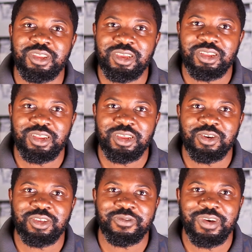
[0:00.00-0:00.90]
need and they're
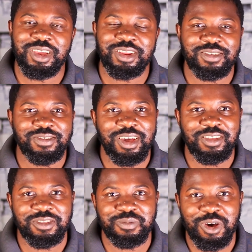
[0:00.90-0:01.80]
going to find
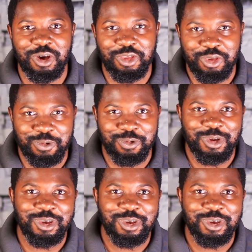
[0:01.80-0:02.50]
exciting about you.